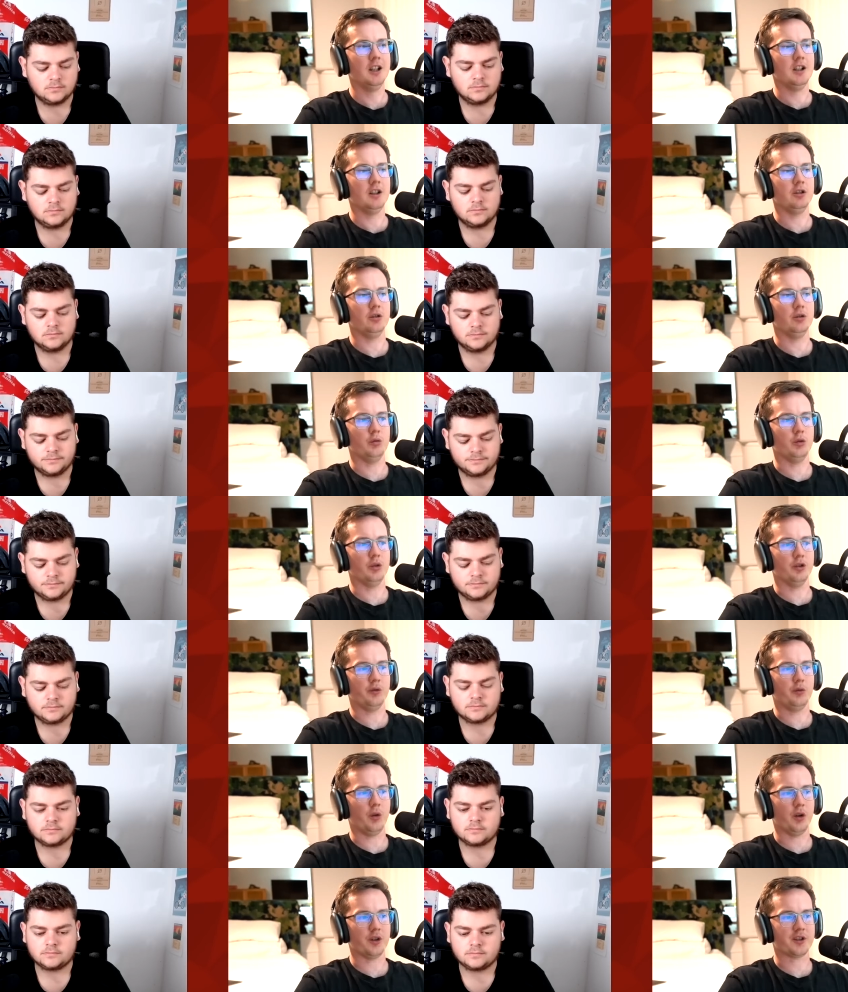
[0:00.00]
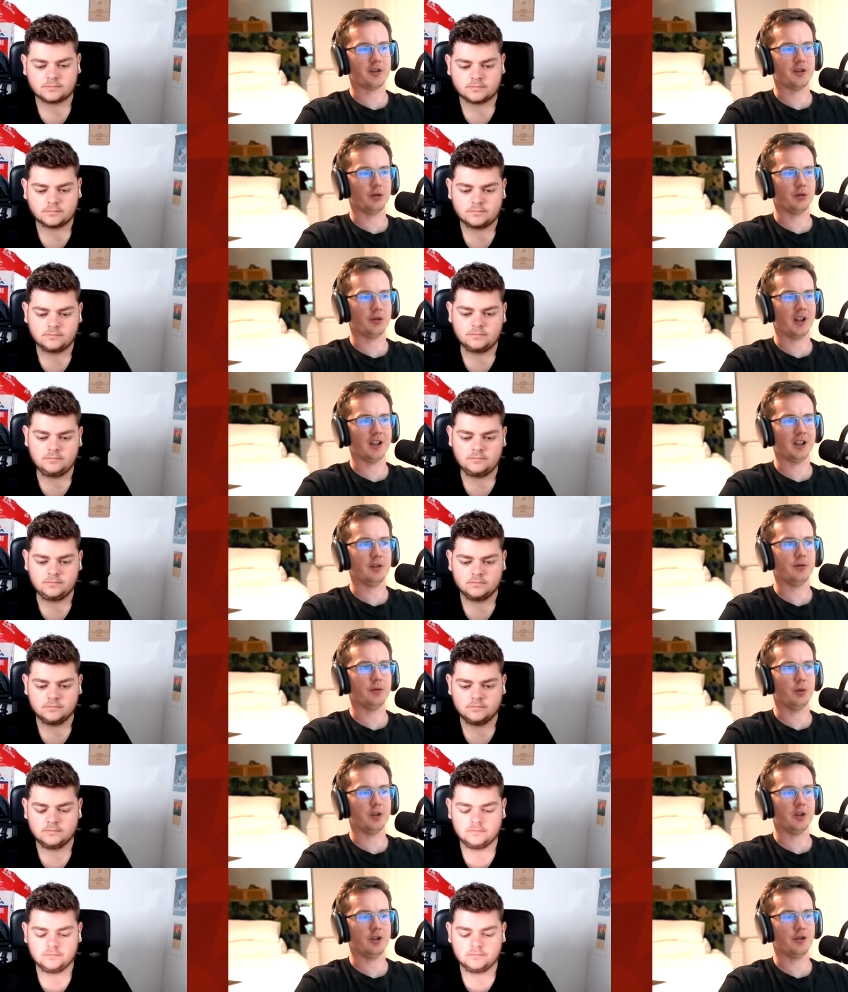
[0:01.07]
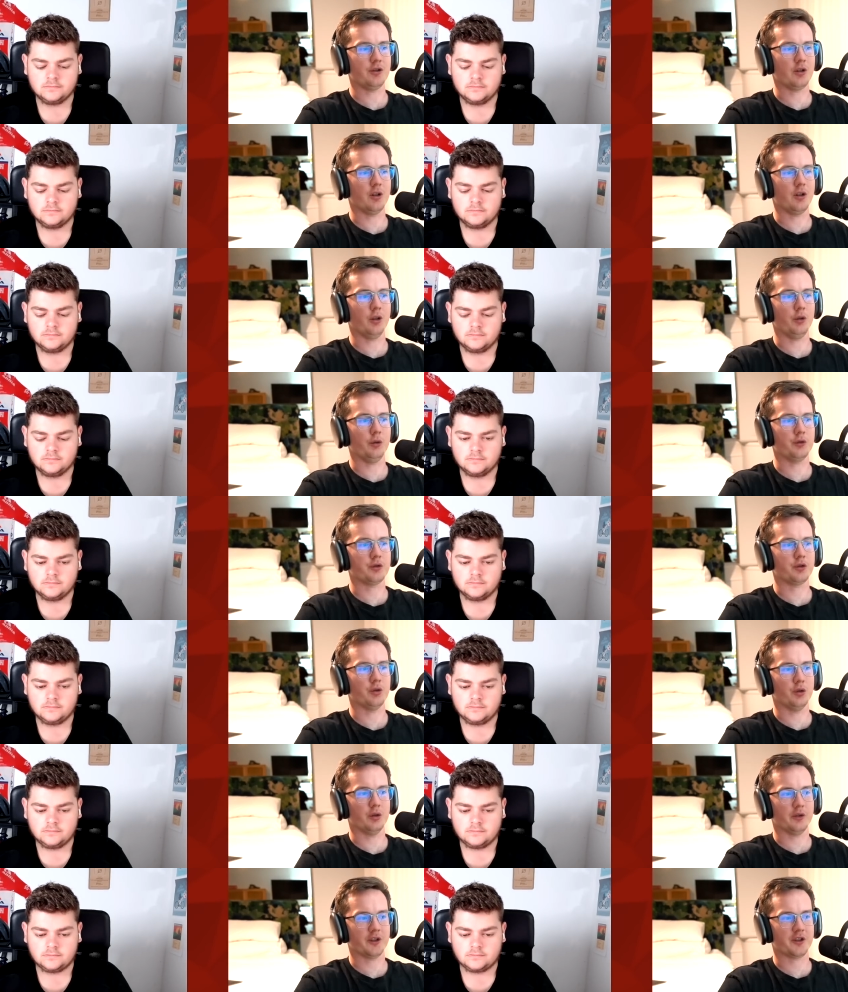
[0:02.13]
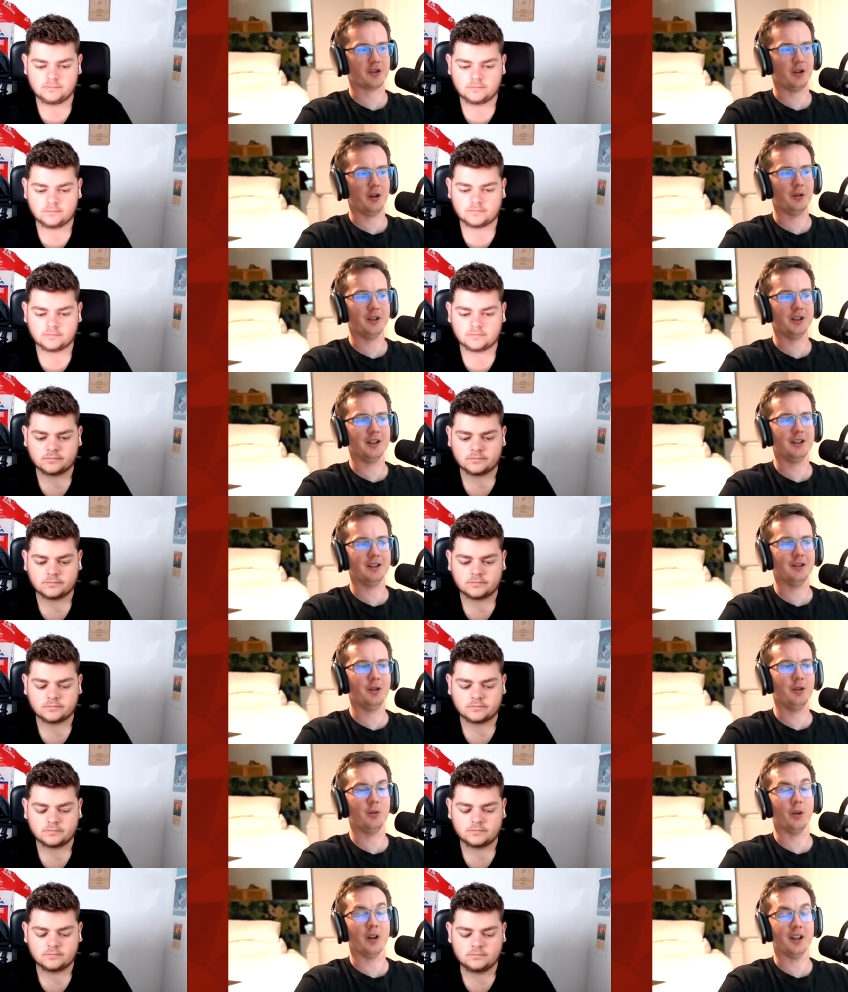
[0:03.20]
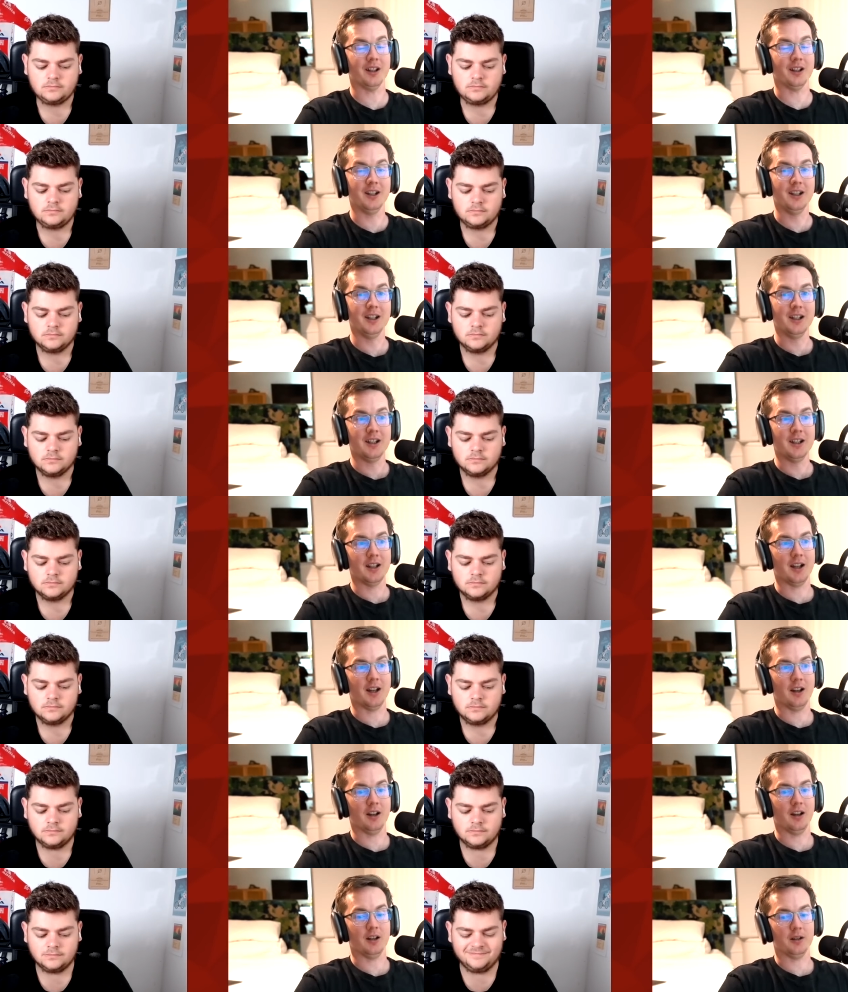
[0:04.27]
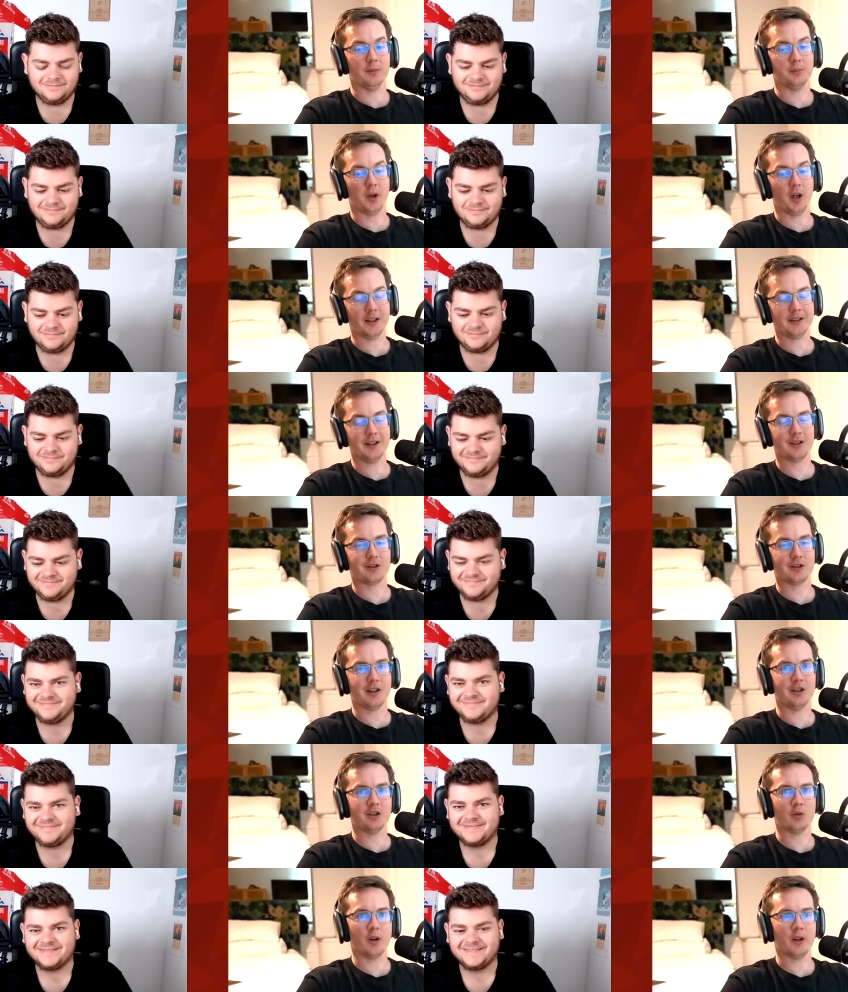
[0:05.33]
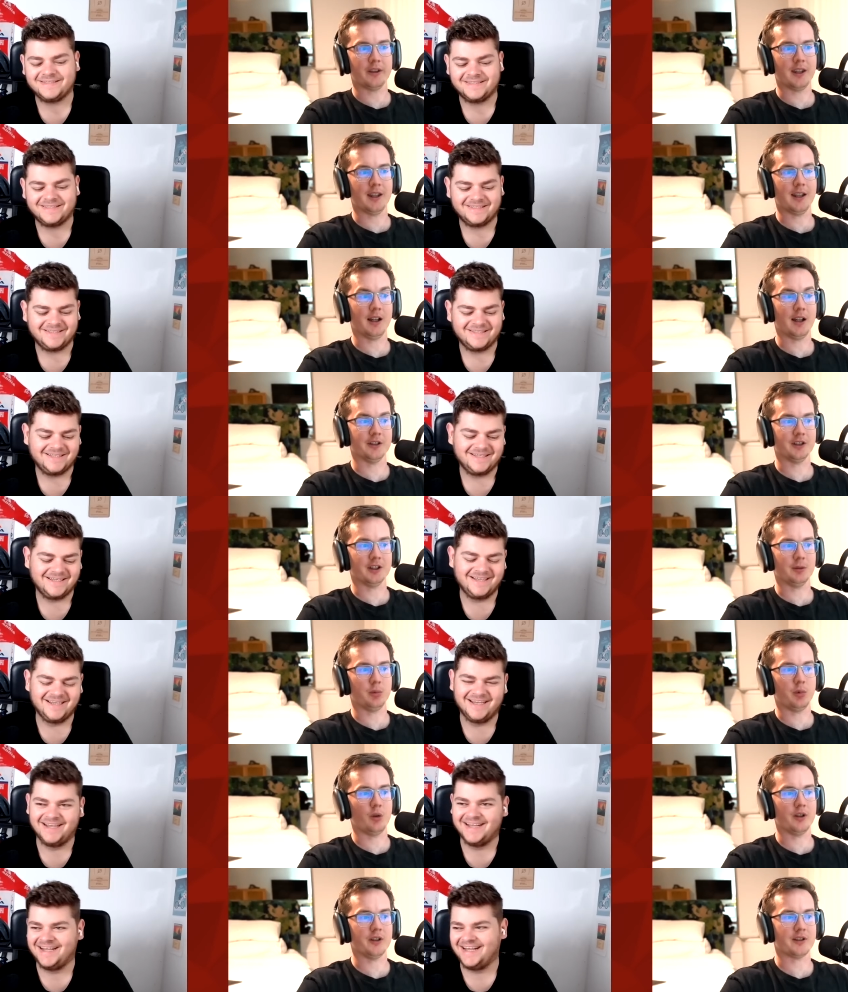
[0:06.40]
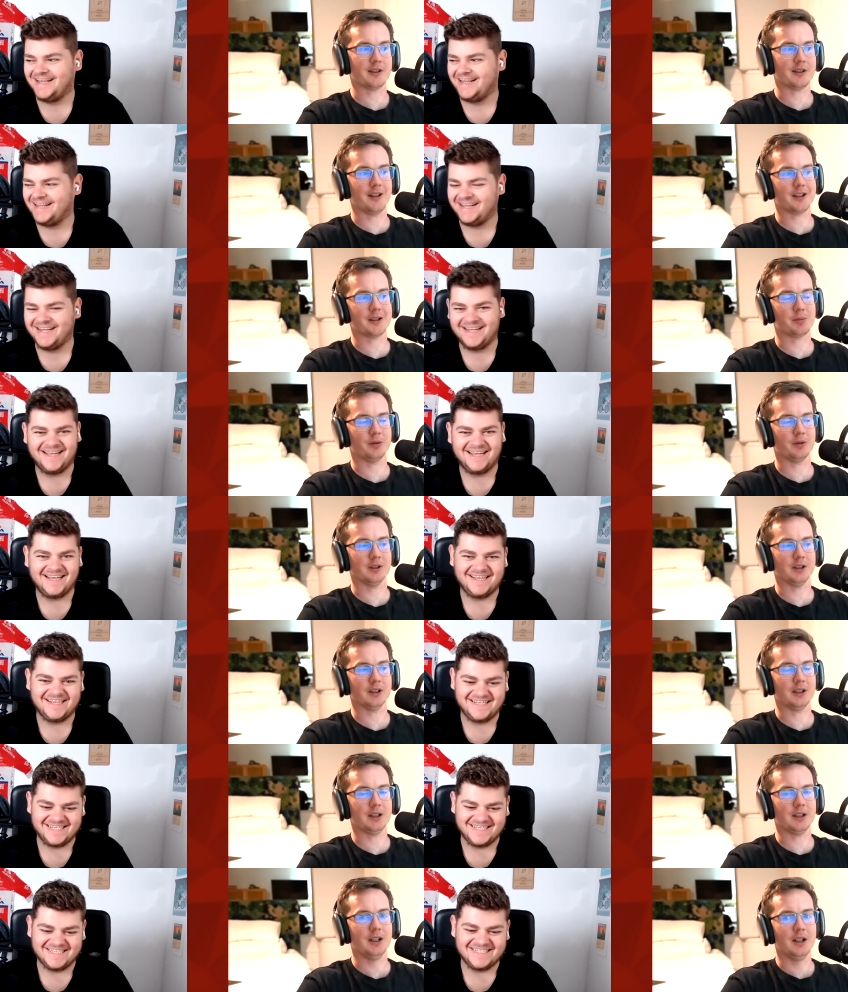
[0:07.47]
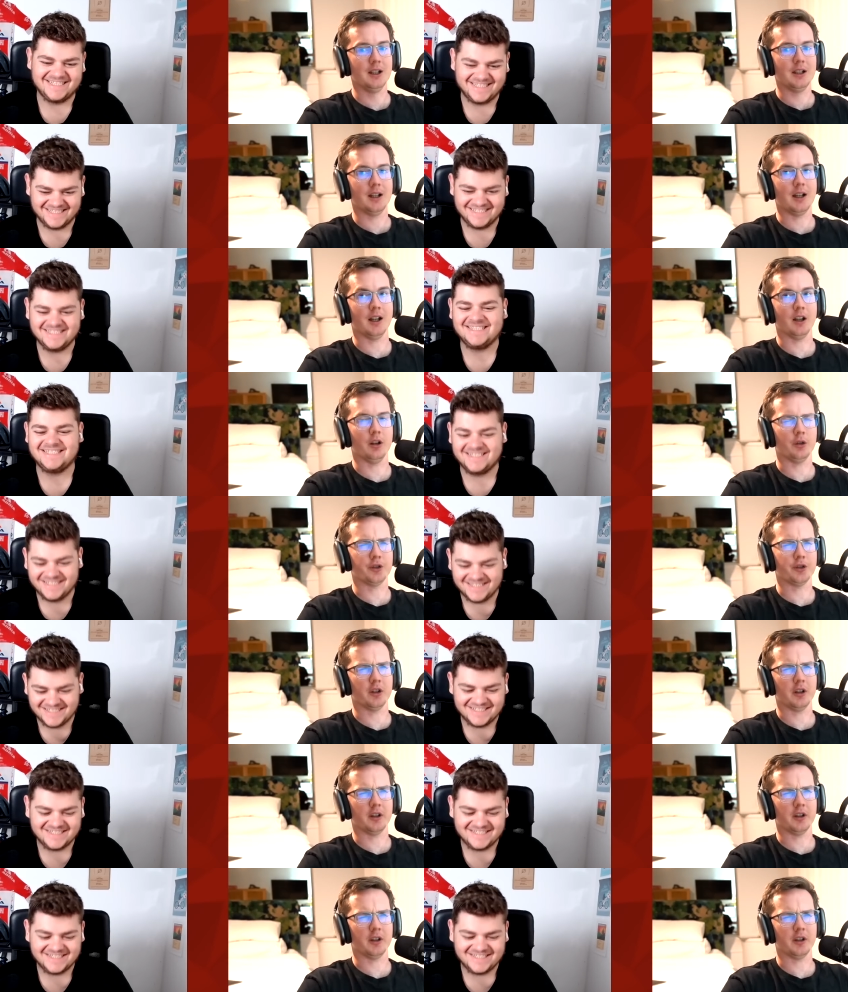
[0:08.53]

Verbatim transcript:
Speaker 1: you would have watched the grainy footage of Tour of Estonia, where Bike Exchange went there hunting points desperately. Also, I